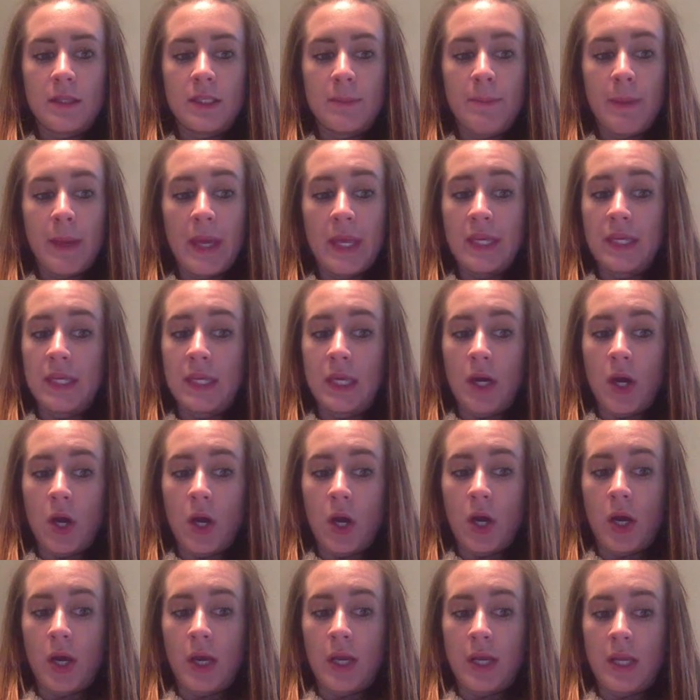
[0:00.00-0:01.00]
dependent
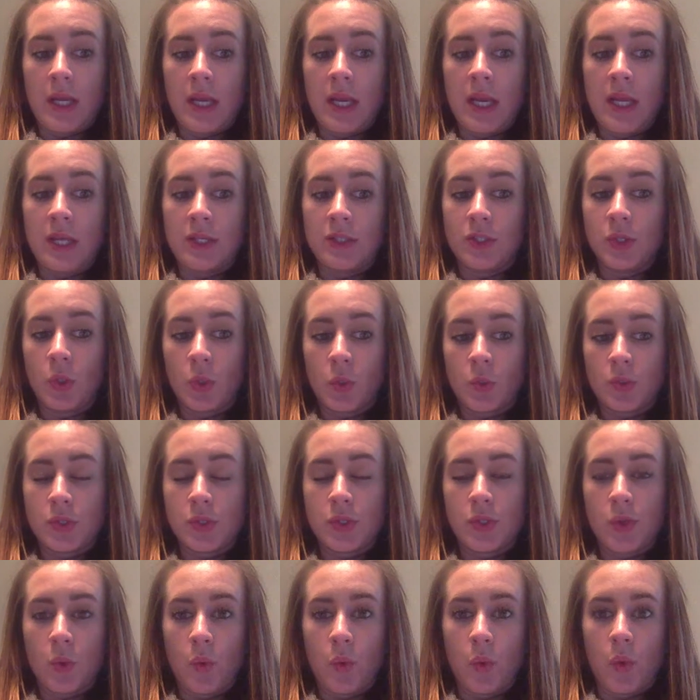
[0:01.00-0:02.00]
on an
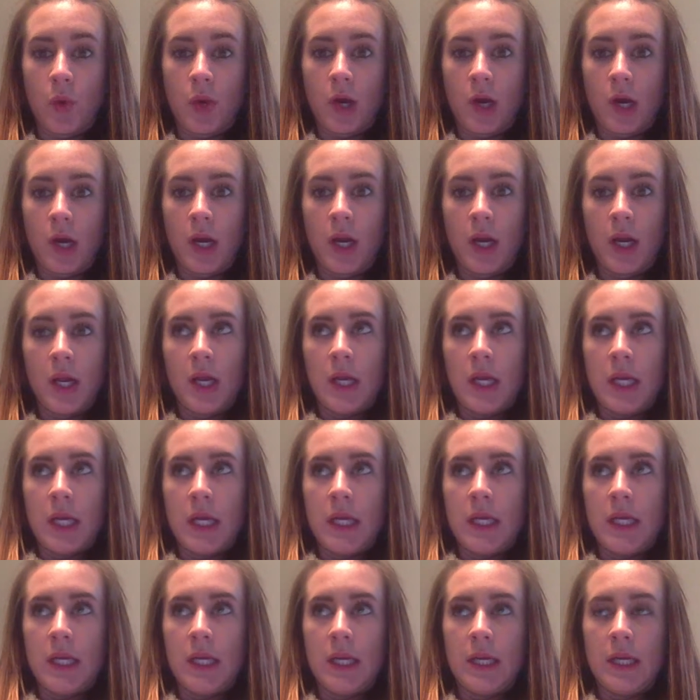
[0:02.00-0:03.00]
adult or
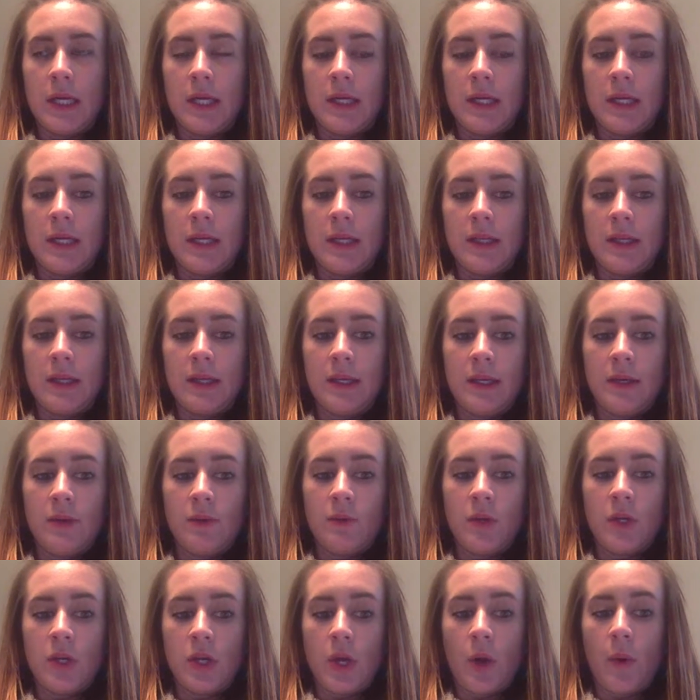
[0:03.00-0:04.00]

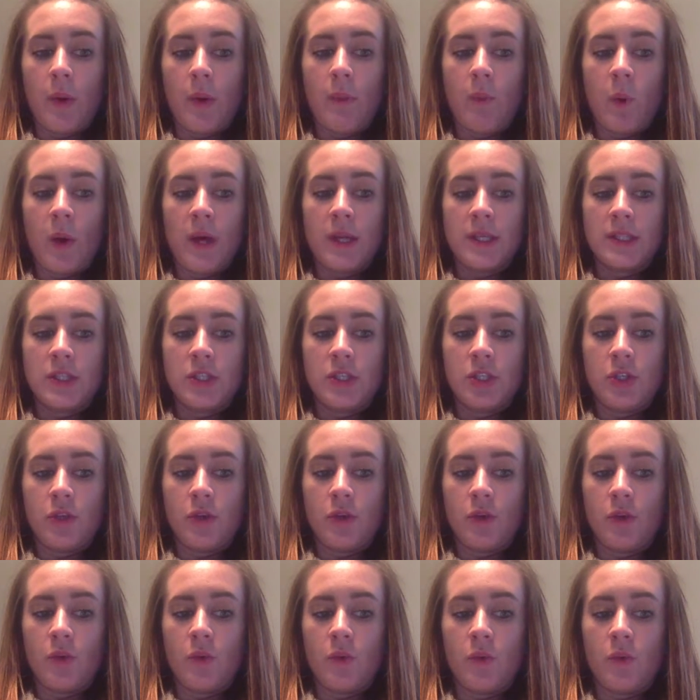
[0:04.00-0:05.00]
you know we want
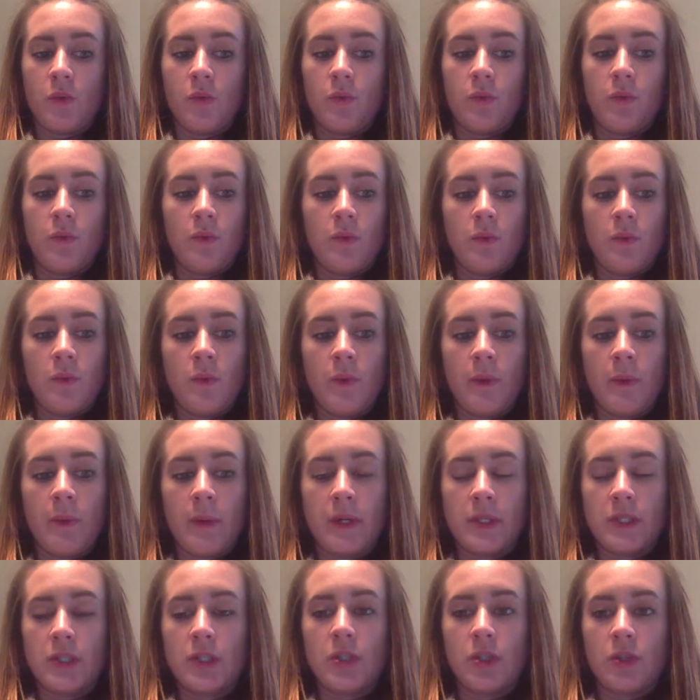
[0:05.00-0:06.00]
to we
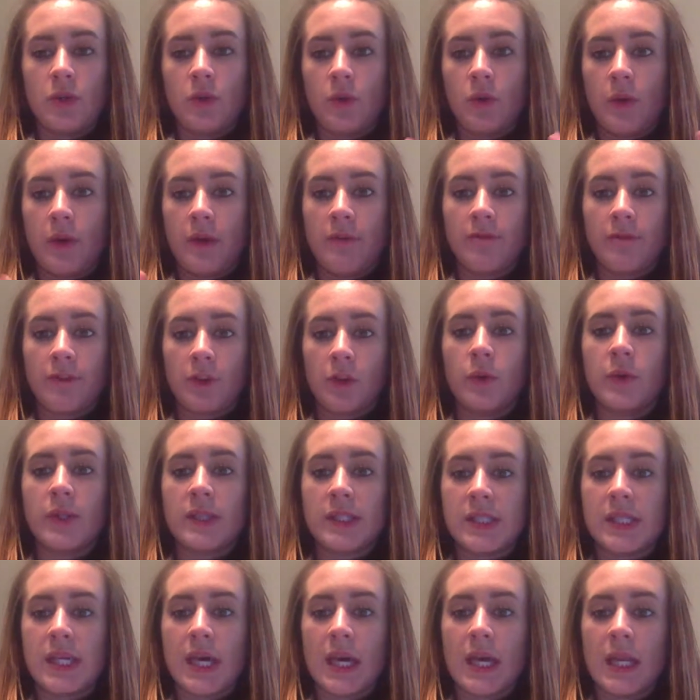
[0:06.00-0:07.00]
want to
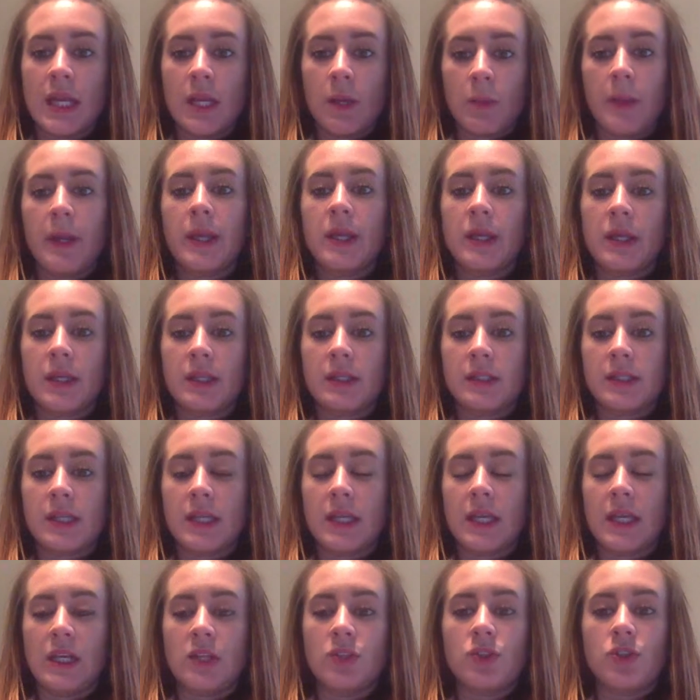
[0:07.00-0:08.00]
influence that independence
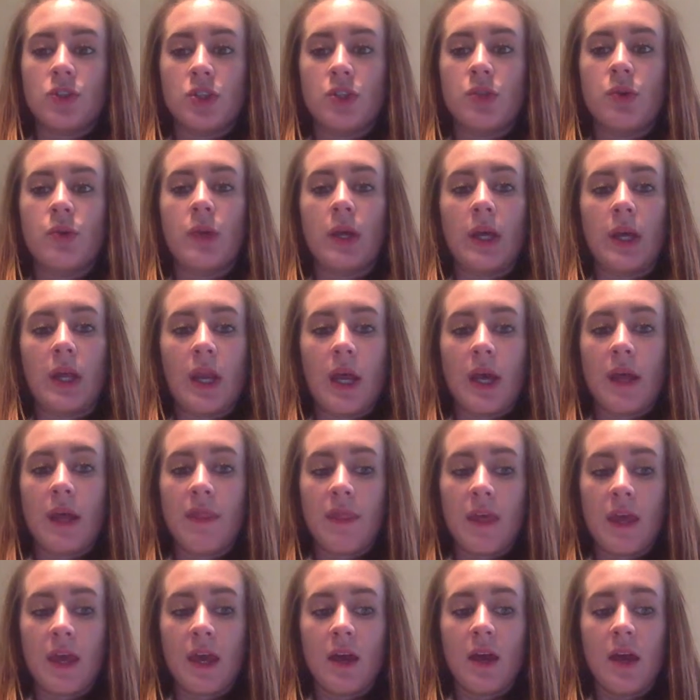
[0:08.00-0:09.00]
in each student. And I
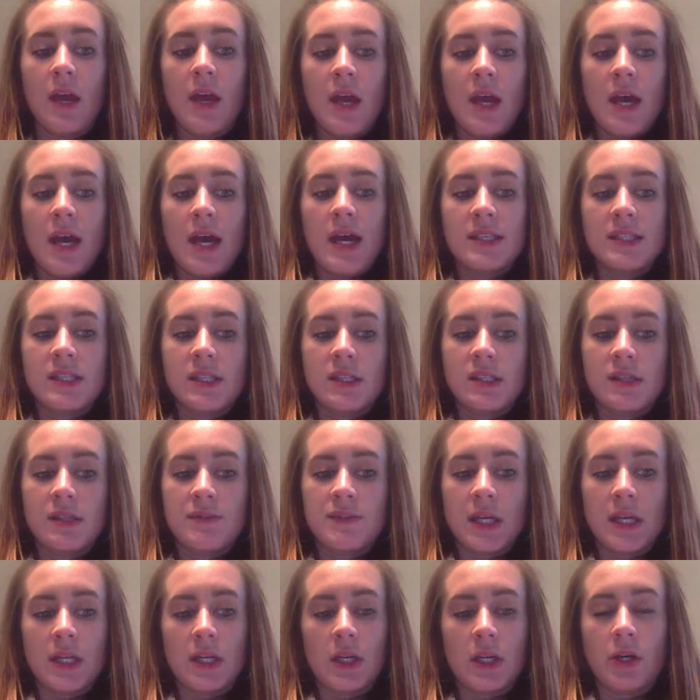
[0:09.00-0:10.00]
think
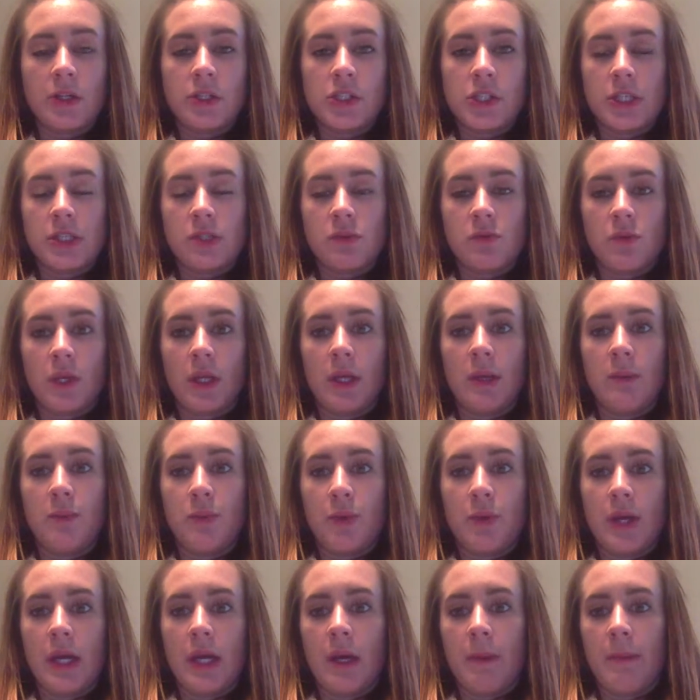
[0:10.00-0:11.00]
assistive technologies really
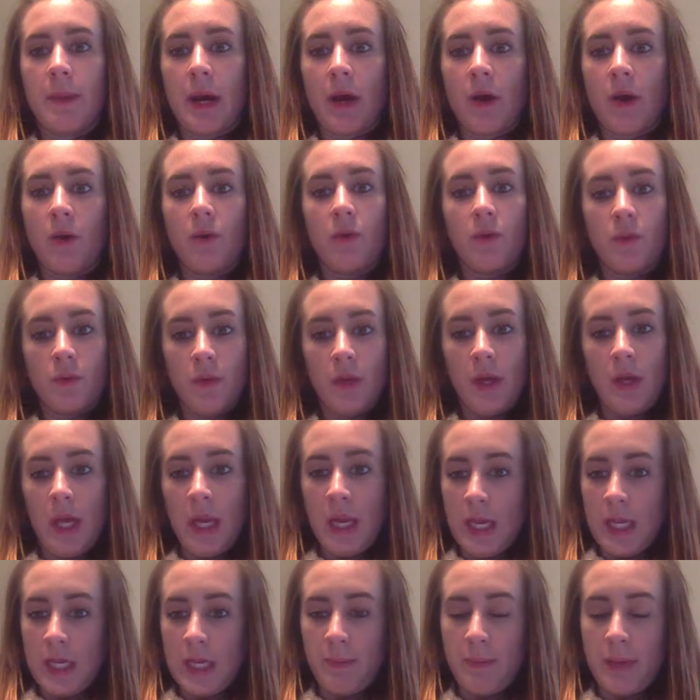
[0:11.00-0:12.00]
bring about
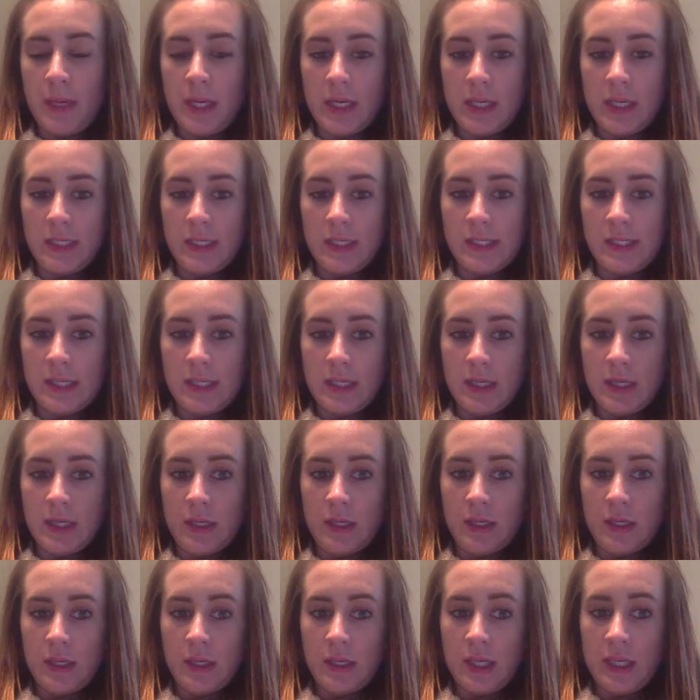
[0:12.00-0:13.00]
an independence
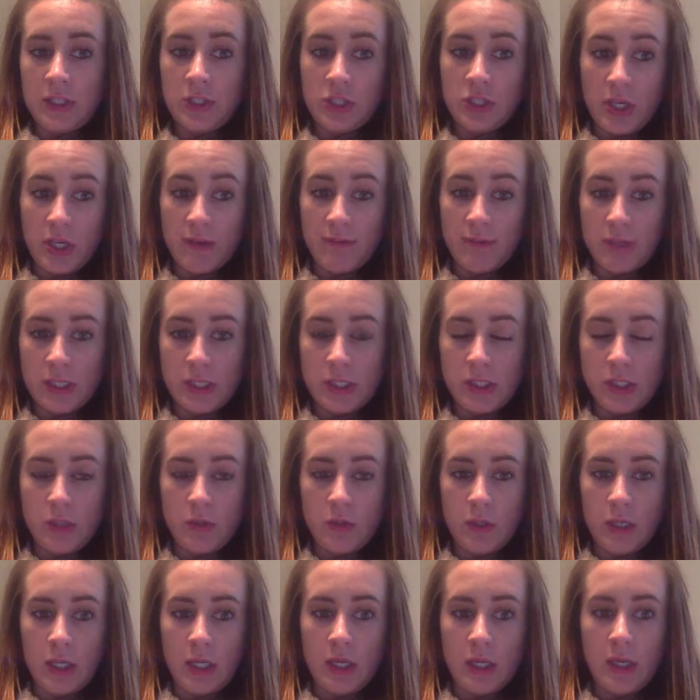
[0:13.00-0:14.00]
in each and every
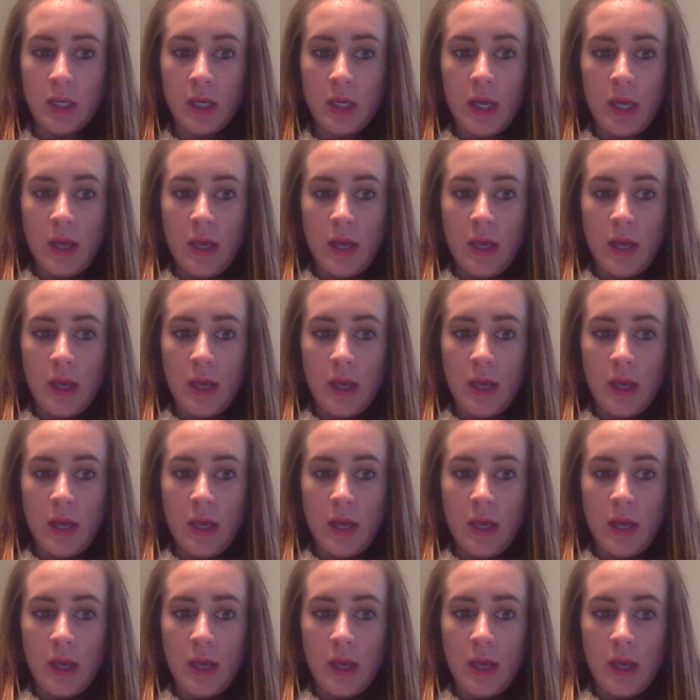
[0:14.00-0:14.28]
student